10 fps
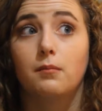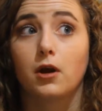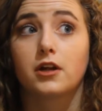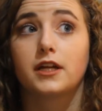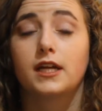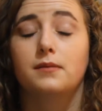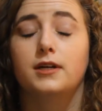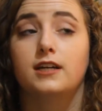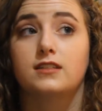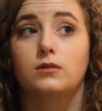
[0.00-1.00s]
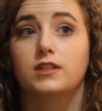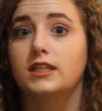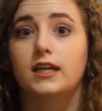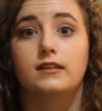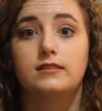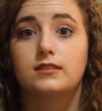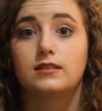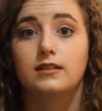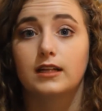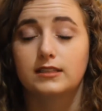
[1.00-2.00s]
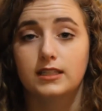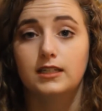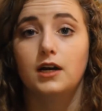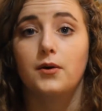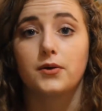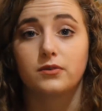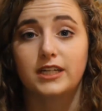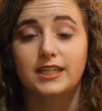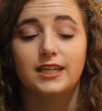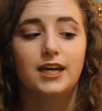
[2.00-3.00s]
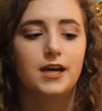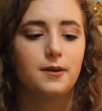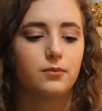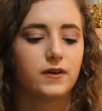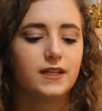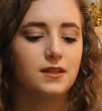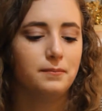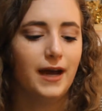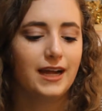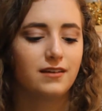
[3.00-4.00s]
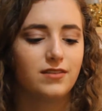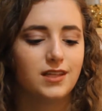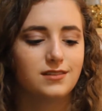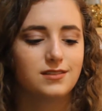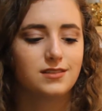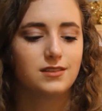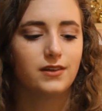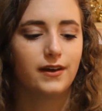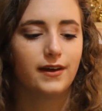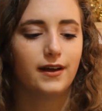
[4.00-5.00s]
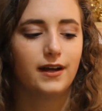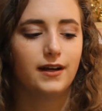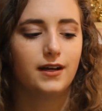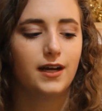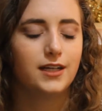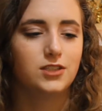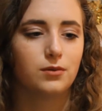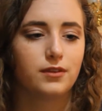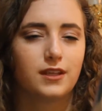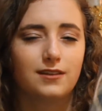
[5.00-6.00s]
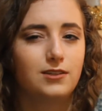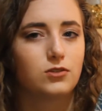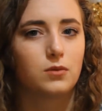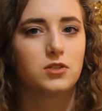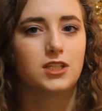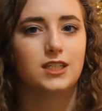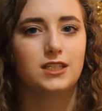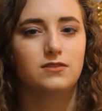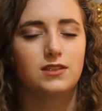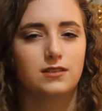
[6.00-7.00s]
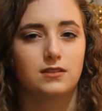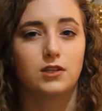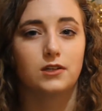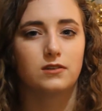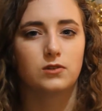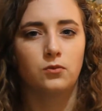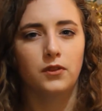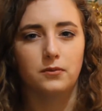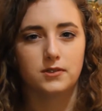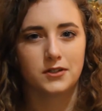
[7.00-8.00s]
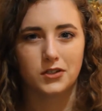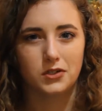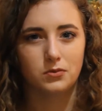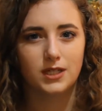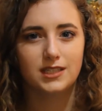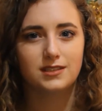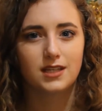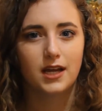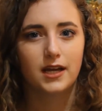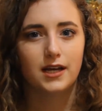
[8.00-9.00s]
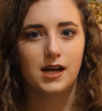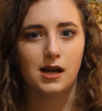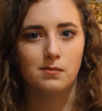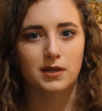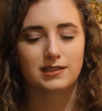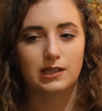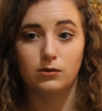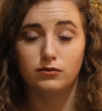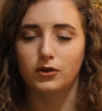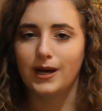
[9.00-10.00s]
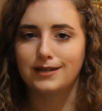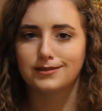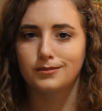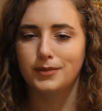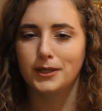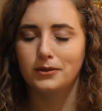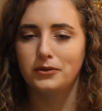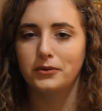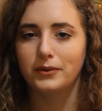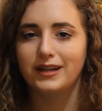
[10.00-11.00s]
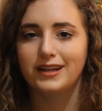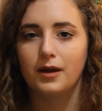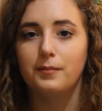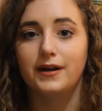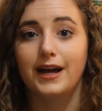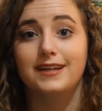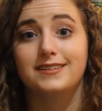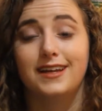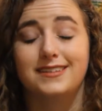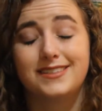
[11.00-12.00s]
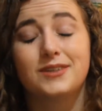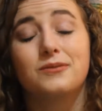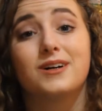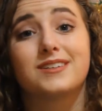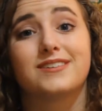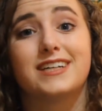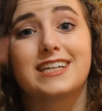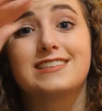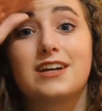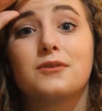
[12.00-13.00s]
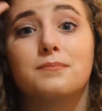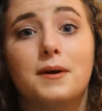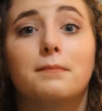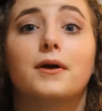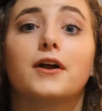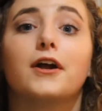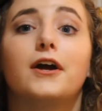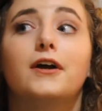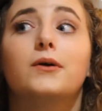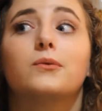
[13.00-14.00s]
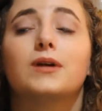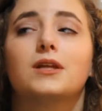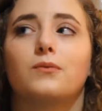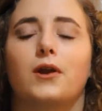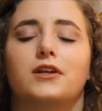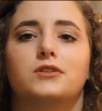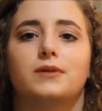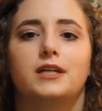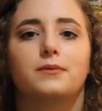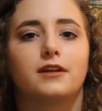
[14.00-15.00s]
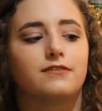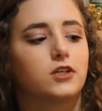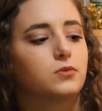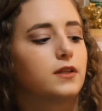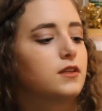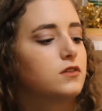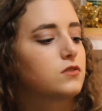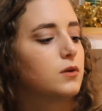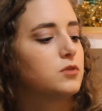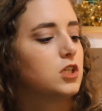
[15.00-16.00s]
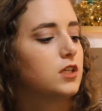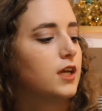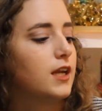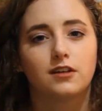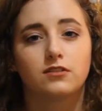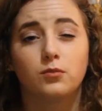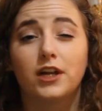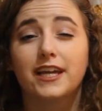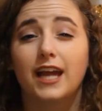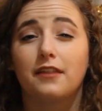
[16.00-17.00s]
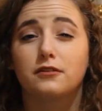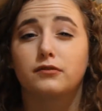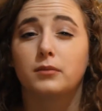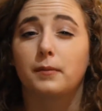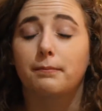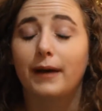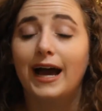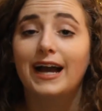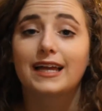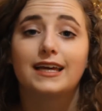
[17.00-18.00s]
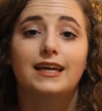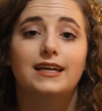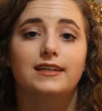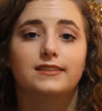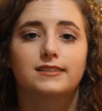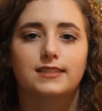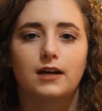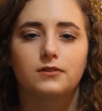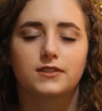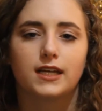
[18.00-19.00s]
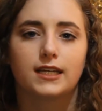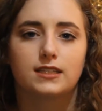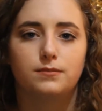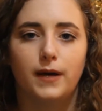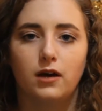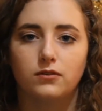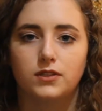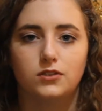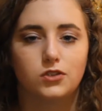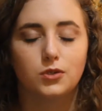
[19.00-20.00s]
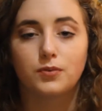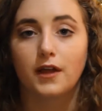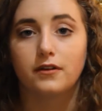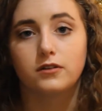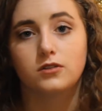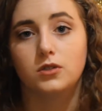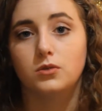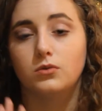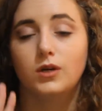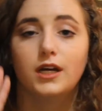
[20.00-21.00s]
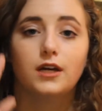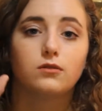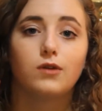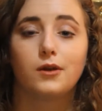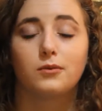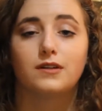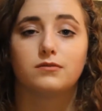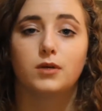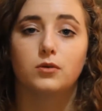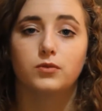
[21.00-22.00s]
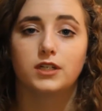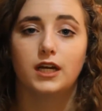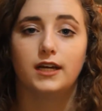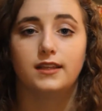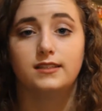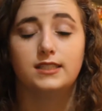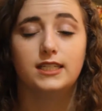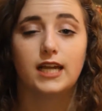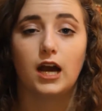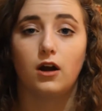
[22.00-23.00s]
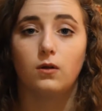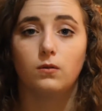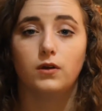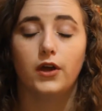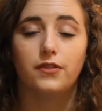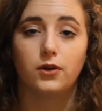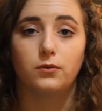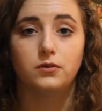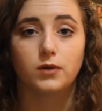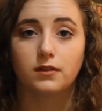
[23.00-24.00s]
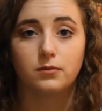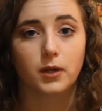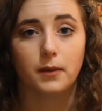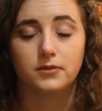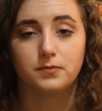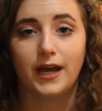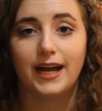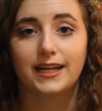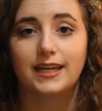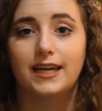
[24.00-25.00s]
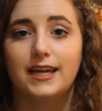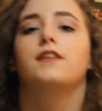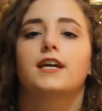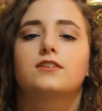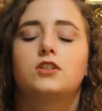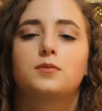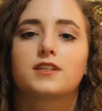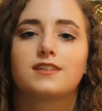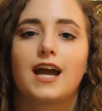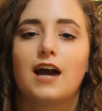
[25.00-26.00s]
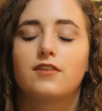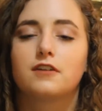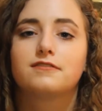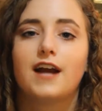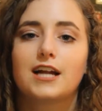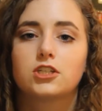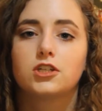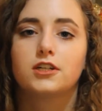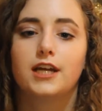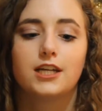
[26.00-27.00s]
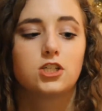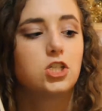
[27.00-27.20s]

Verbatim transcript: marking it because I was like, yes, that's it, I want to read it. Reading the back of this, I don't think the description it gives is as good as the one that was on Goodreads um, because I don't feel as compelled right now, but I, I still want to read it because I remember really wanting to read it when I first read the description. And I, from what I gathered from the back, it sounds like it's about these two brothers who run away from home one night, they sneak out, and then only one of them comes back. The next two books I have are Fractured and